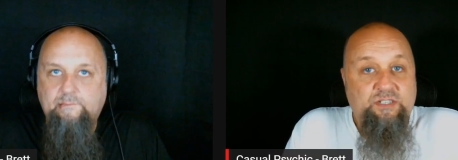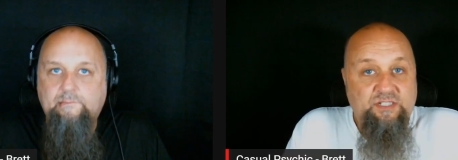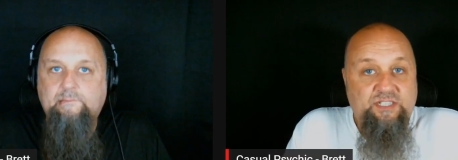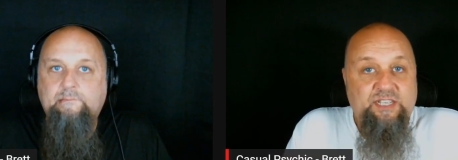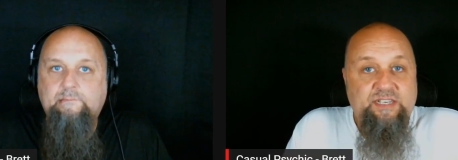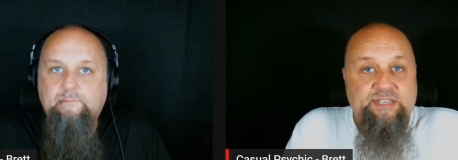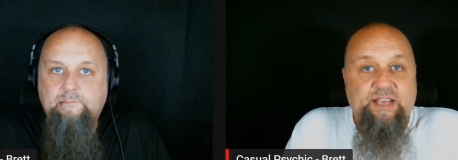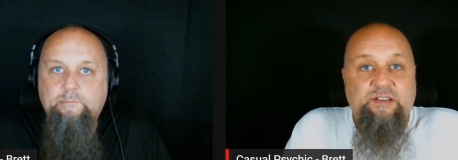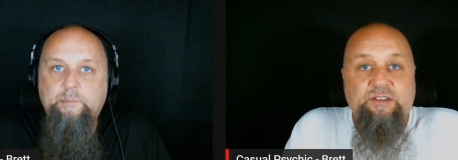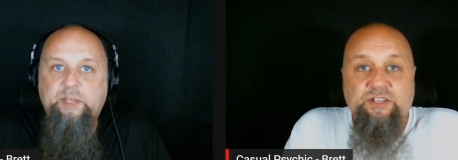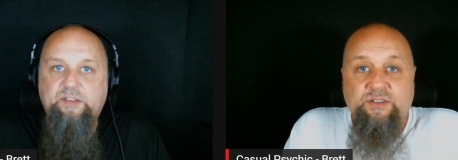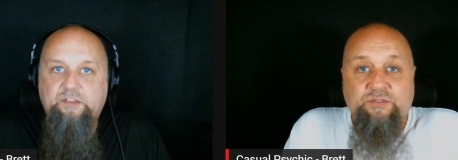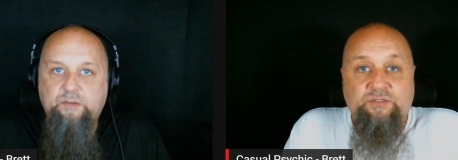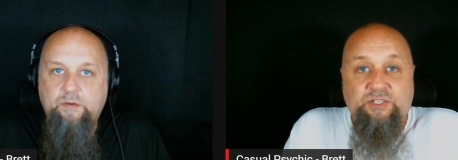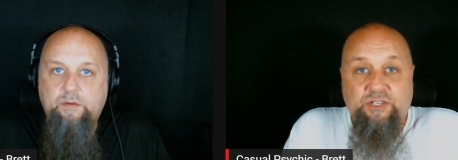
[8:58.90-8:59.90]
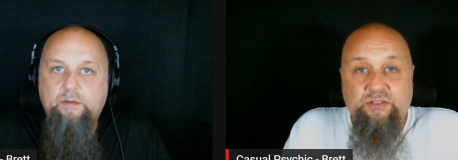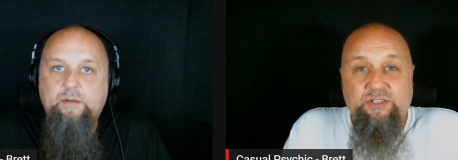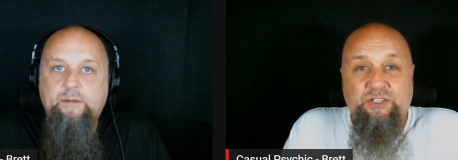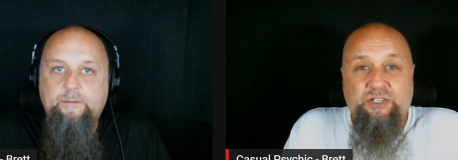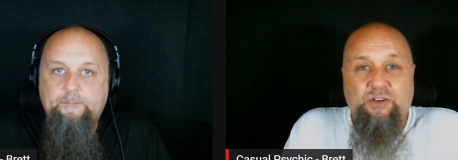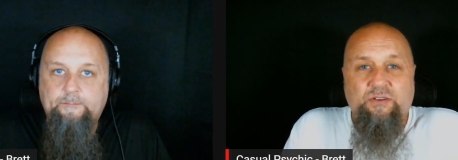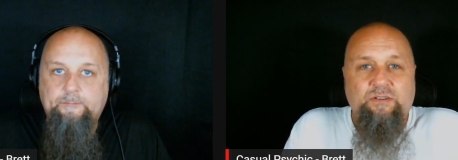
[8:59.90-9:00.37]
Speaker 1: sit down me to too. do
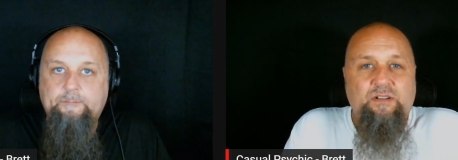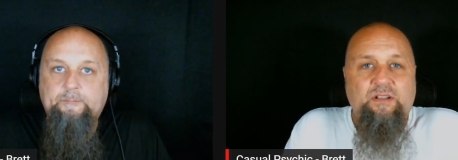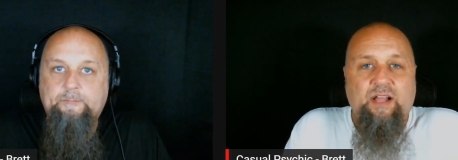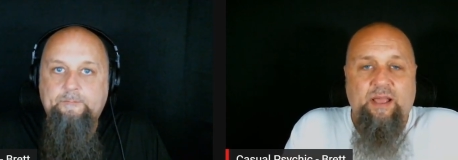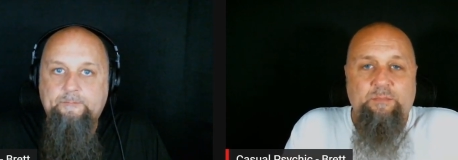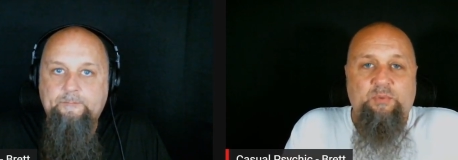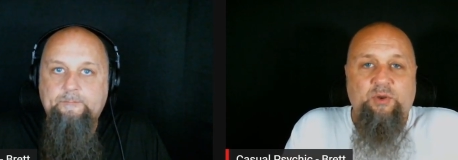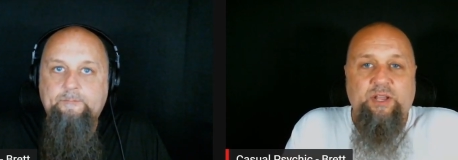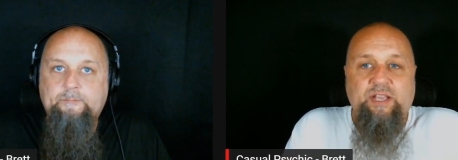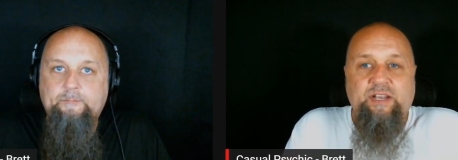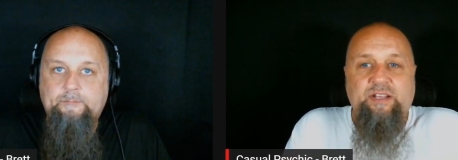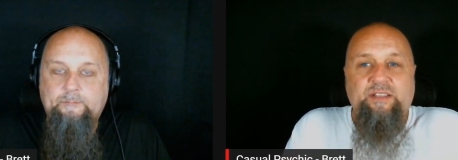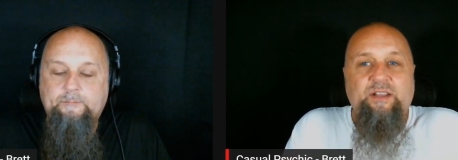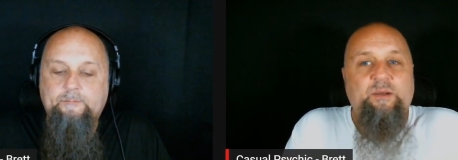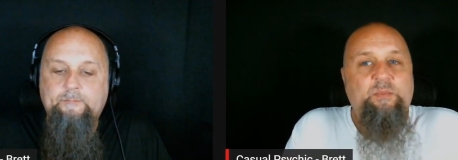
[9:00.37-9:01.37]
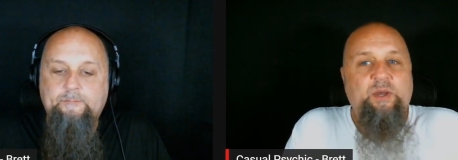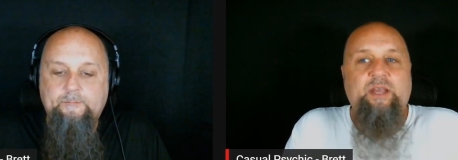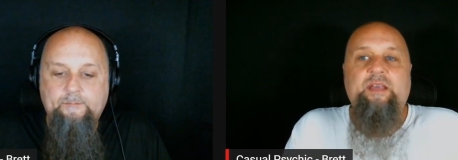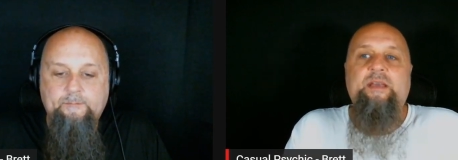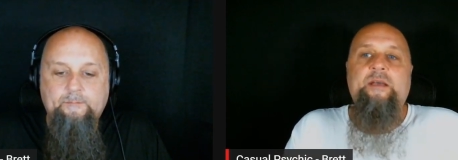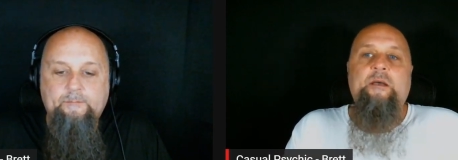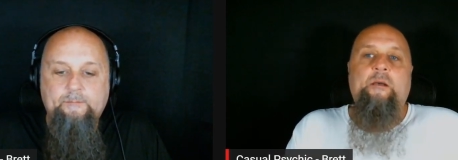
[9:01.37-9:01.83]
the journal, I'm putting it in there.
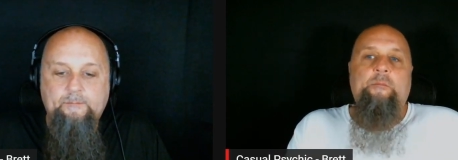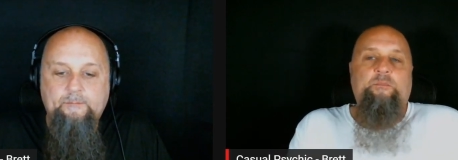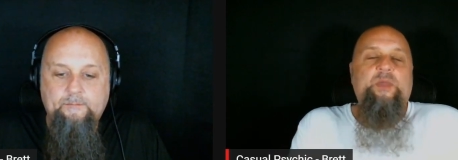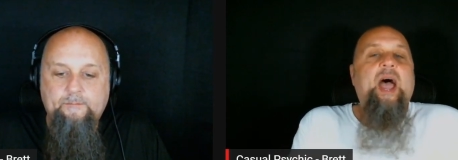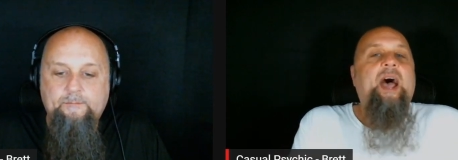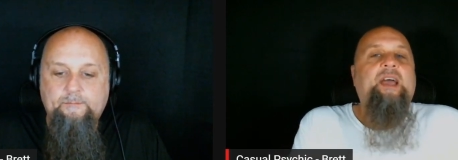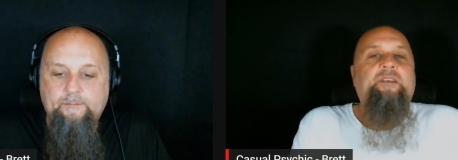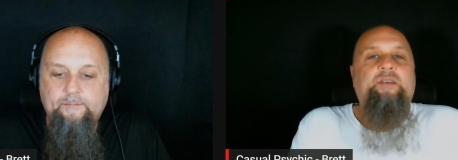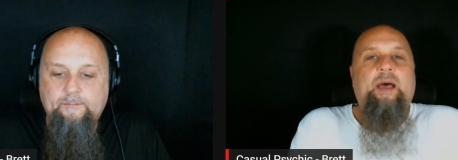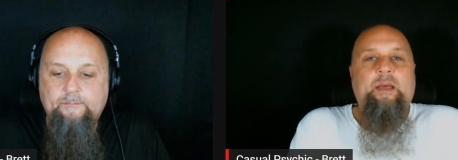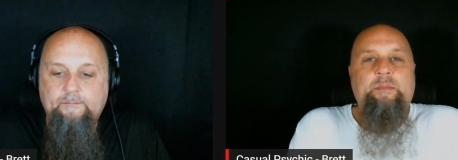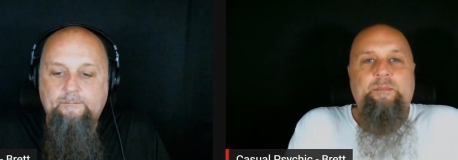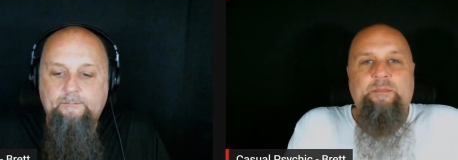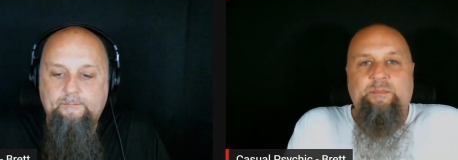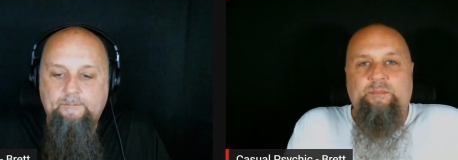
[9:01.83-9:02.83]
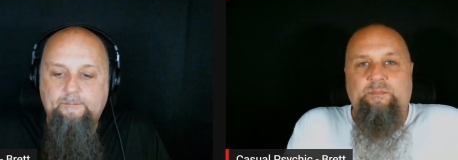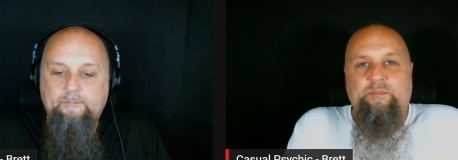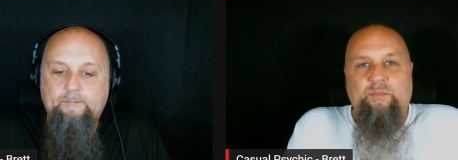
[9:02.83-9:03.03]
But yeah, I, I'm...